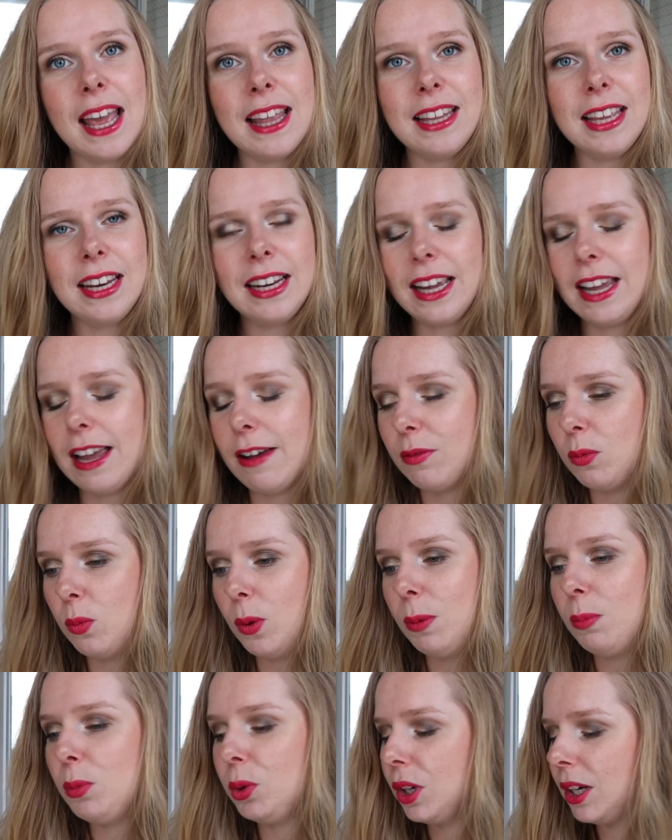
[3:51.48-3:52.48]
And then I have
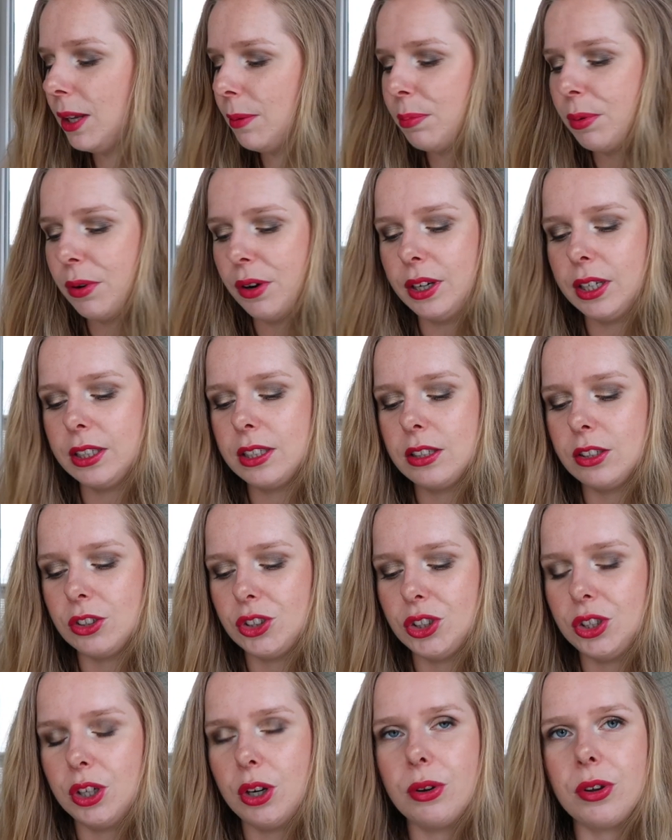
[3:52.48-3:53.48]
one more lip product to
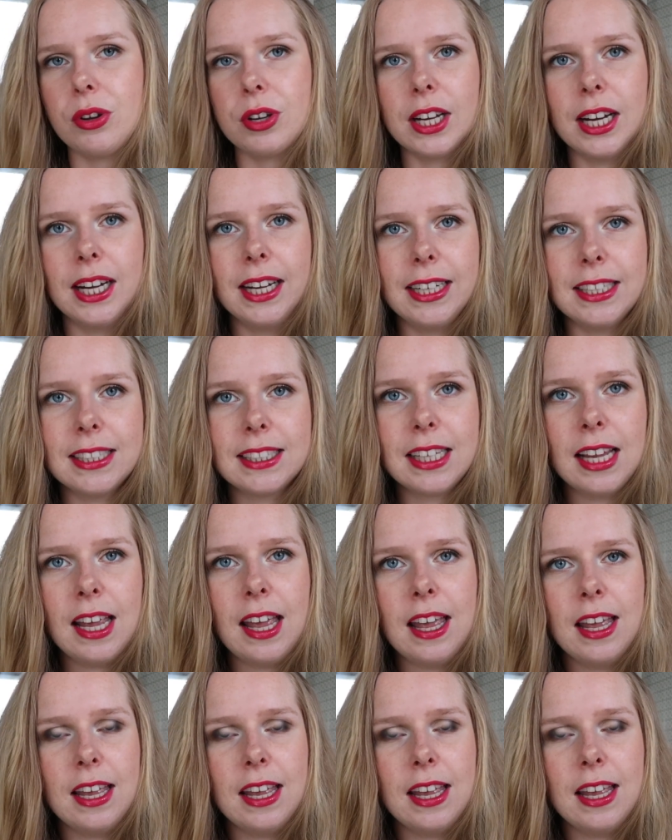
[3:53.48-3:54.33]
show you guys.